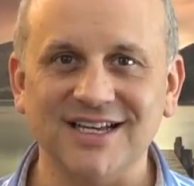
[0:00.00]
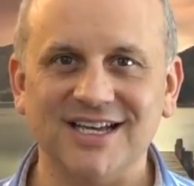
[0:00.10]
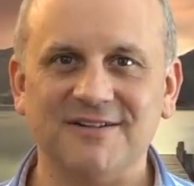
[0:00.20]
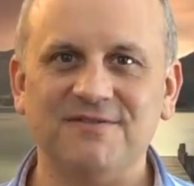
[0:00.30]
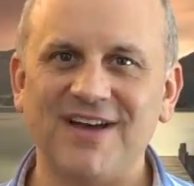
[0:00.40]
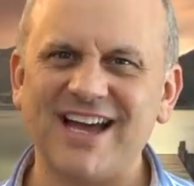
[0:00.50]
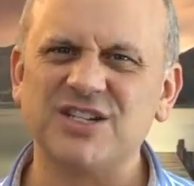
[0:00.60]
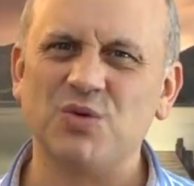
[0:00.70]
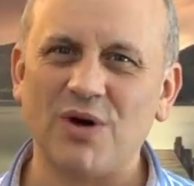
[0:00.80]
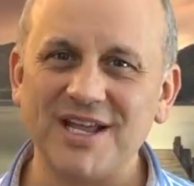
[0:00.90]
In fact,
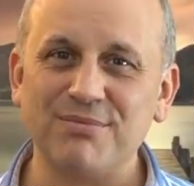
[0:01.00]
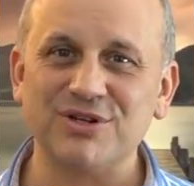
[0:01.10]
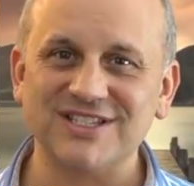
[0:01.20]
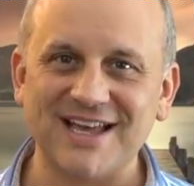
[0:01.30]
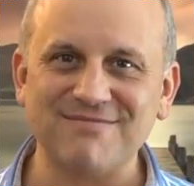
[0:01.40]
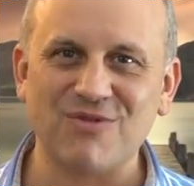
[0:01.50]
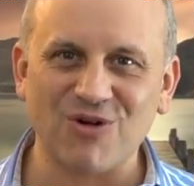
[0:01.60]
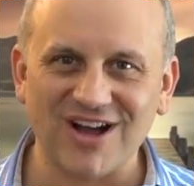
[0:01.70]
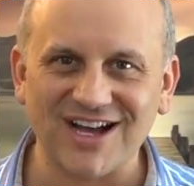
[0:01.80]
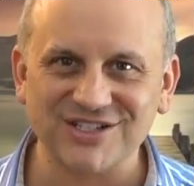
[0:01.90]
20% more
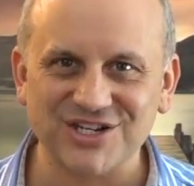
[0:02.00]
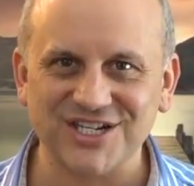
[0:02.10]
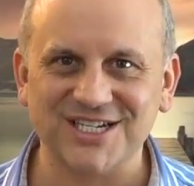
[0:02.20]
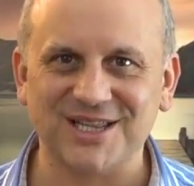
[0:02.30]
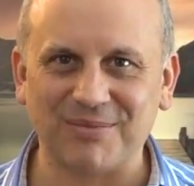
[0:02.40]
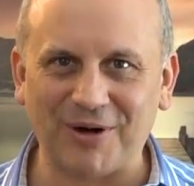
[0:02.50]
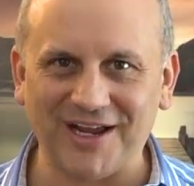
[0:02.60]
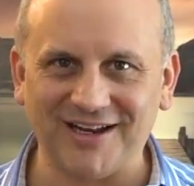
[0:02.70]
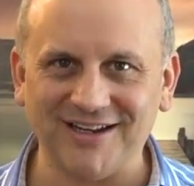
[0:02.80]
oxygen to the brain.